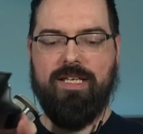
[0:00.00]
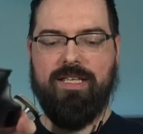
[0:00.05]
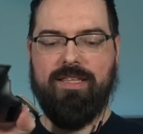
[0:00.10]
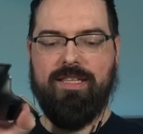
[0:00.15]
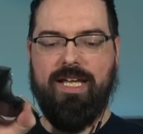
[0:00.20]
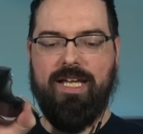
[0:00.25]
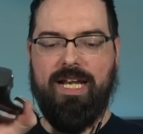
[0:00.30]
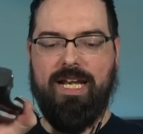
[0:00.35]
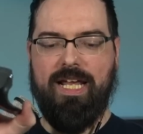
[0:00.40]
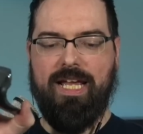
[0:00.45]

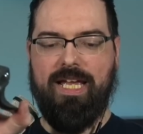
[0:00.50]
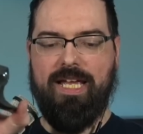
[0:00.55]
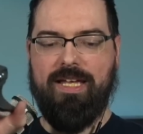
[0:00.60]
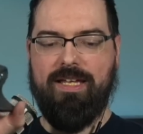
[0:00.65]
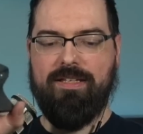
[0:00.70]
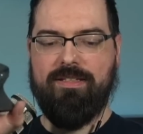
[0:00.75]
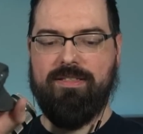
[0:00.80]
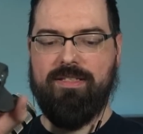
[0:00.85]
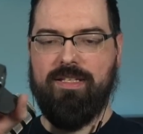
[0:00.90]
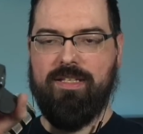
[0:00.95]
that
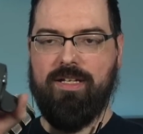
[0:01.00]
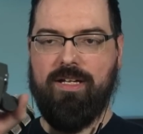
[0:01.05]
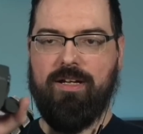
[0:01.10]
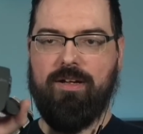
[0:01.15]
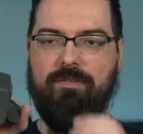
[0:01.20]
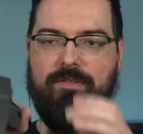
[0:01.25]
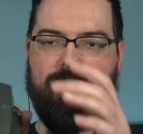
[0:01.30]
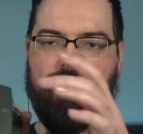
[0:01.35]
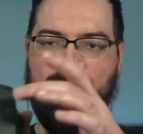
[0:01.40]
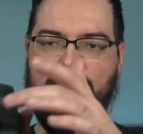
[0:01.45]
has
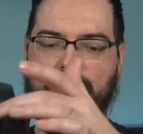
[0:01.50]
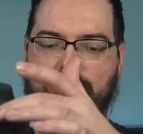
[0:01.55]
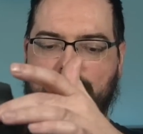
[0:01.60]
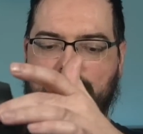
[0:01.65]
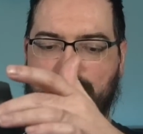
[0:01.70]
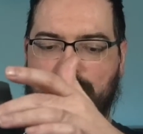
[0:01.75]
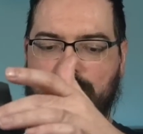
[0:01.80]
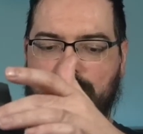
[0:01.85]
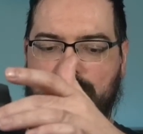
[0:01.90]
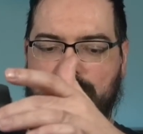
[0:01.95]
a
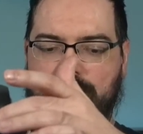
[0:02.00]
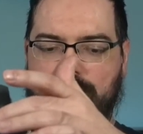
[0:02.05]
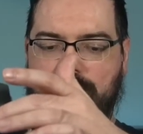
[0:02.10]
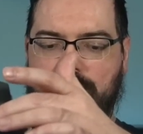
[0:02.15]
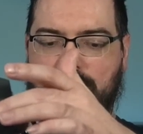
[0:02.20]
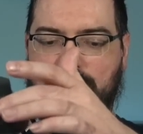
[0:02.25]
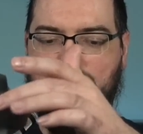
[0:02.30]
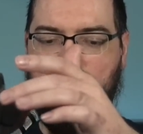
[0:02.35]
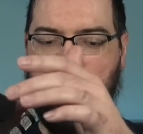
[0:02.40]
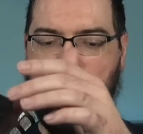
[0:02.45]
vertical
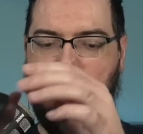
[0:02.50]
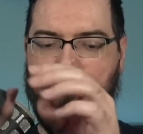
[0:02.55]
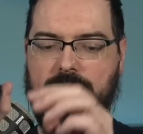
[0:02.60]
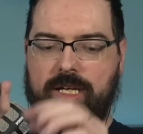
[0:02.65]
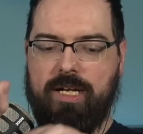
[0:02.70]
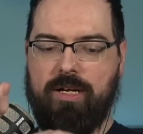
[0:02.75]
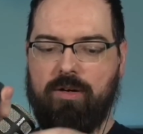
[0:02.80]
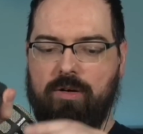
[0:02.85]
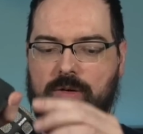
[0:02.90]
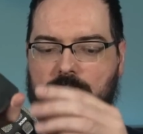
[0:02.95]
scroll
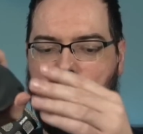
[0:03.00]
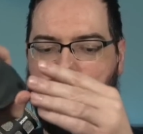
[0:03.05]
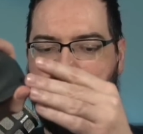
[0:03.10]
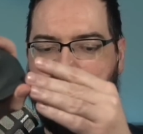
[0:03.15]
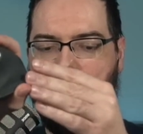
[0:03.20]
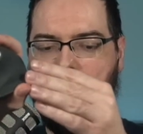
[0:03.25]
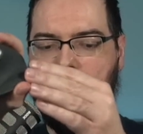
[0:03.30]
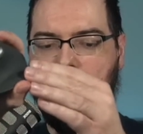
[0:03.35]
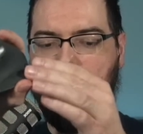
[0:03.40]
and a horizontal